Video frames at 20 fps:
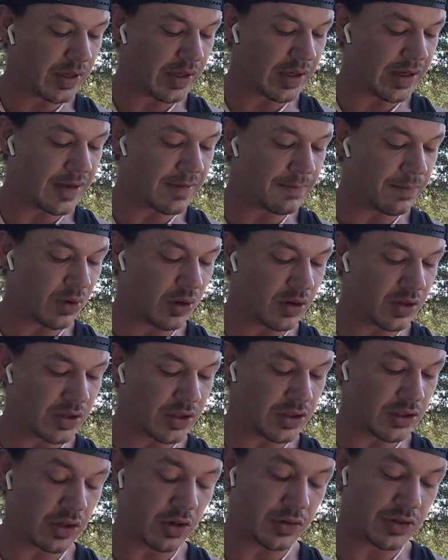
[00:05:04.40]
we impart
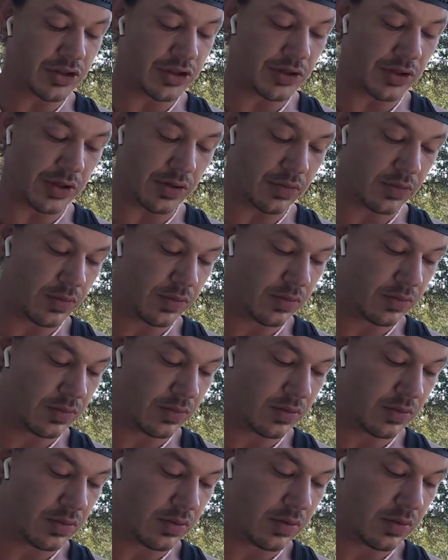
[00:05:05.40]
this knowledge to you?
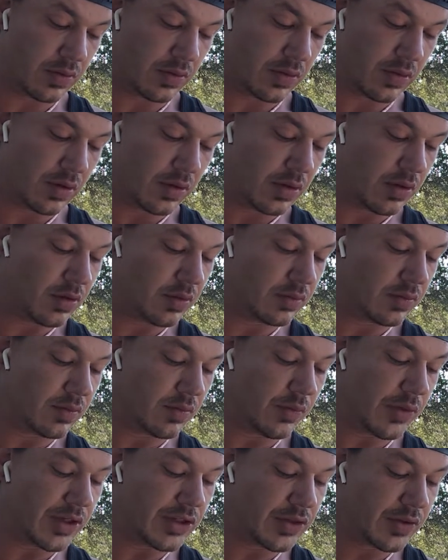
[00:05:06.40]

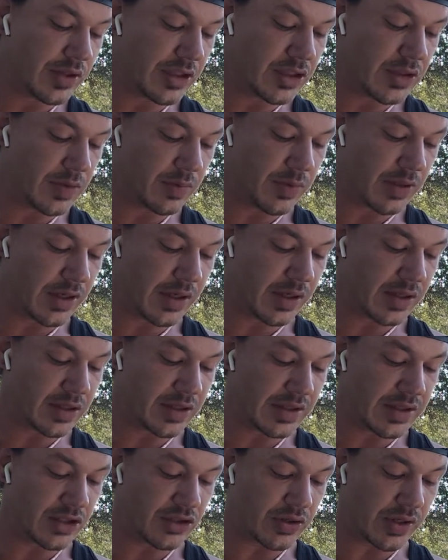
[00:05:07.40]
We do this
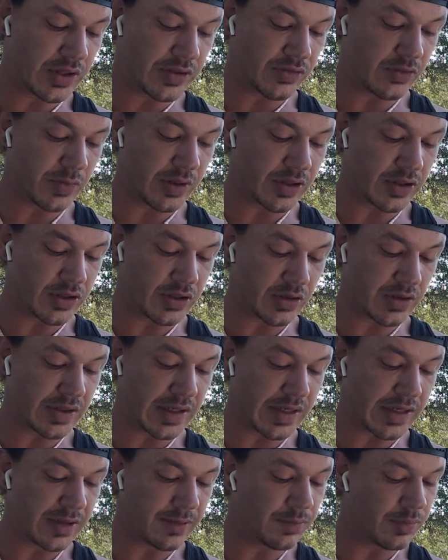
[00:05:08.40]
because these transformations are
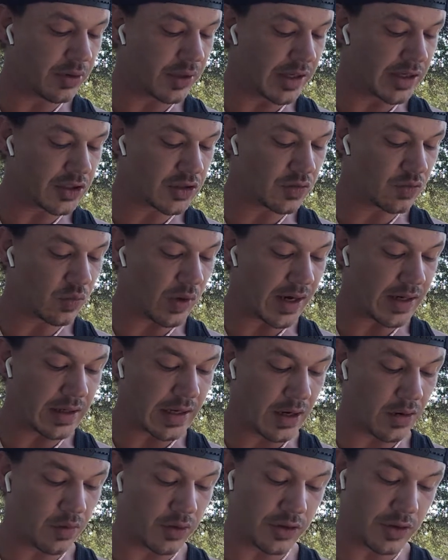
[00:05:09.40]
taking place right
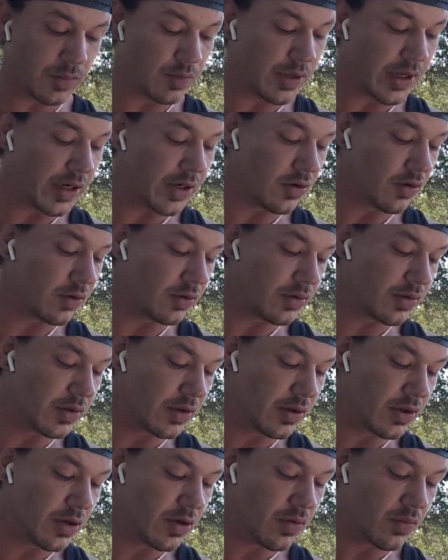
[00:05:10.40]
now on your planet Earth,
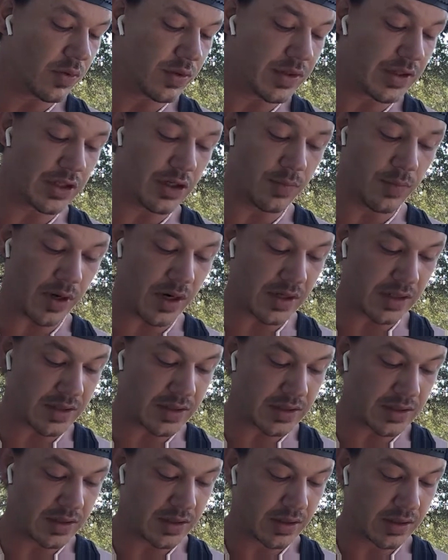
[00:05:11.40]
within your
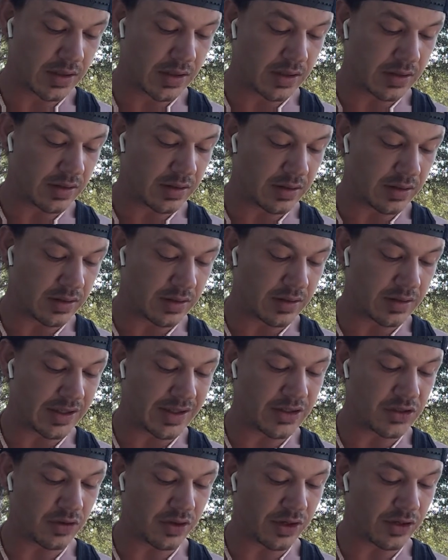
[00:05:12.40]
bodies.
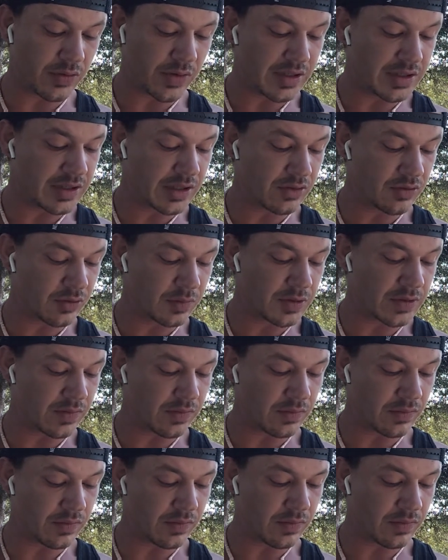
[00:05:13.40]
These are increasing groups of